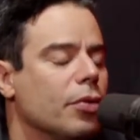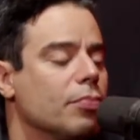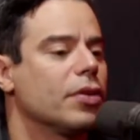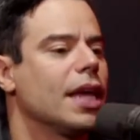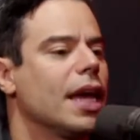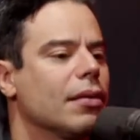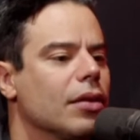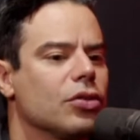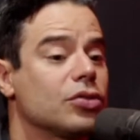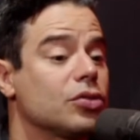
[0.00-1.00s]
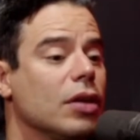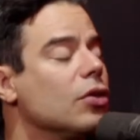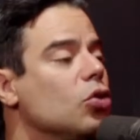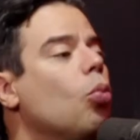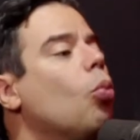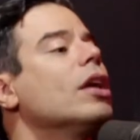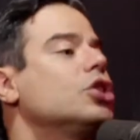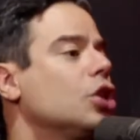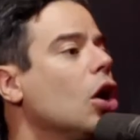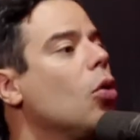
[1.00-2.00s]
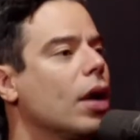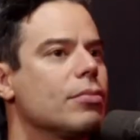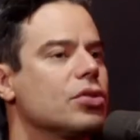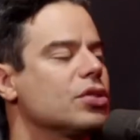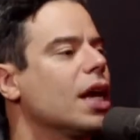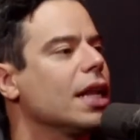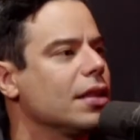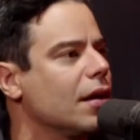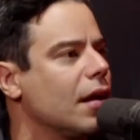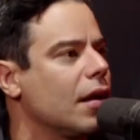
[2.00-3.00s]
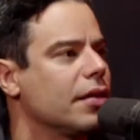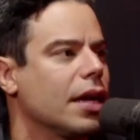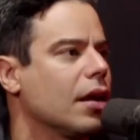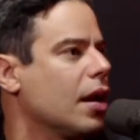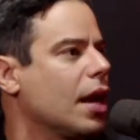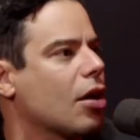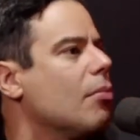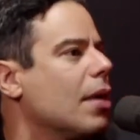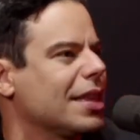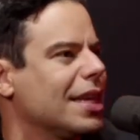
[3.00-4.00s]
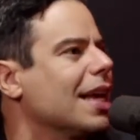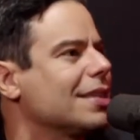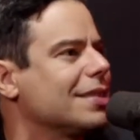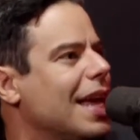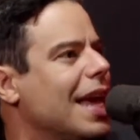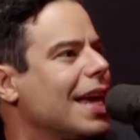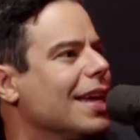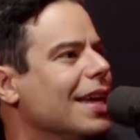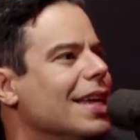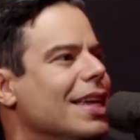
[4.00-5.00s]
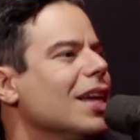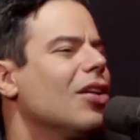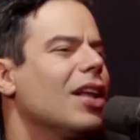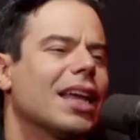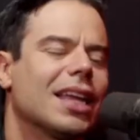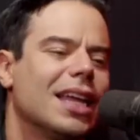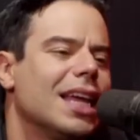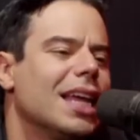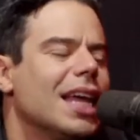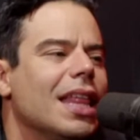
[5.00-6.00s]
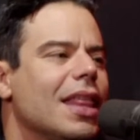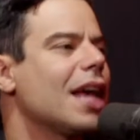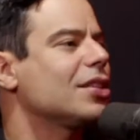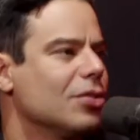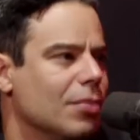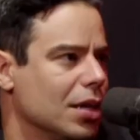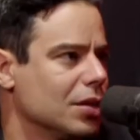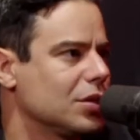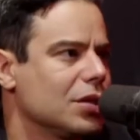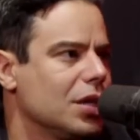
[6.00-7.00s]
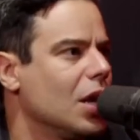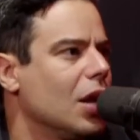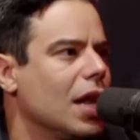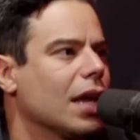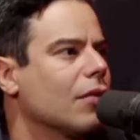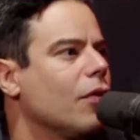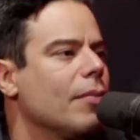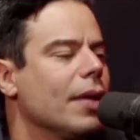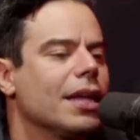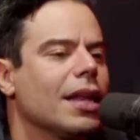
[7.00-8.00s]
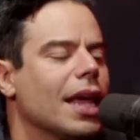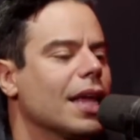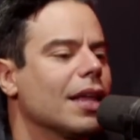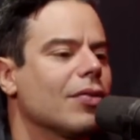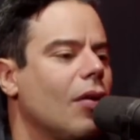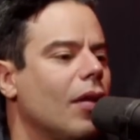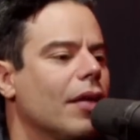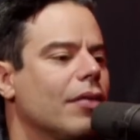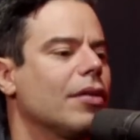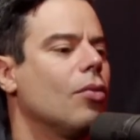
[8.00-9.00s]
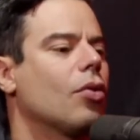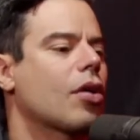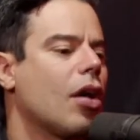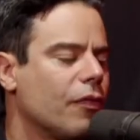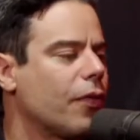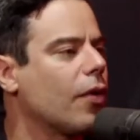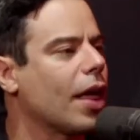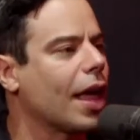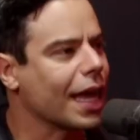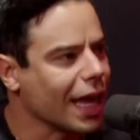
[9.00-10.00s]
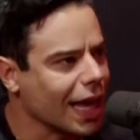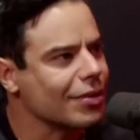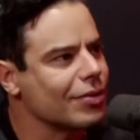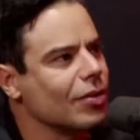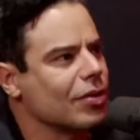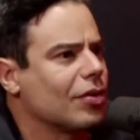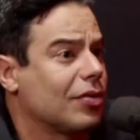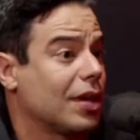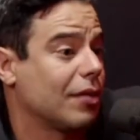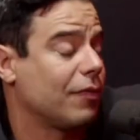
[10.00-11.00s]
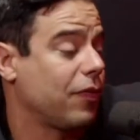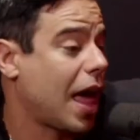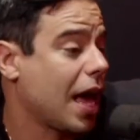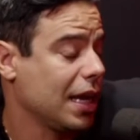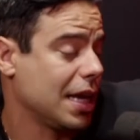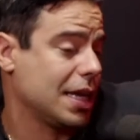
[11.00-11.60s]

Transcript: but then just to even do one show where I'm just getting there and then gotta come back the next day. Like that's too much. For me, like it's all as the more comfort I can get to. And so it's like flying